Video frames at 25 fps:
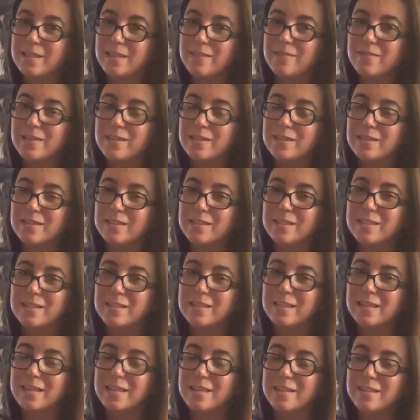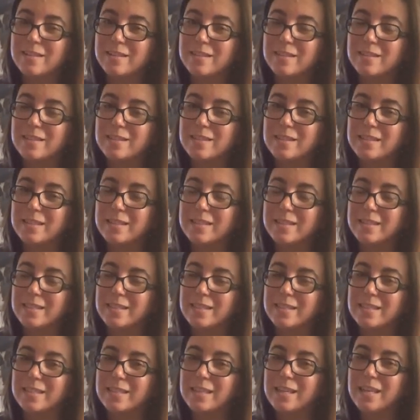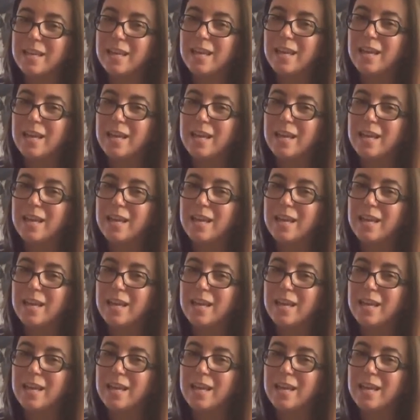saving seeds later this season.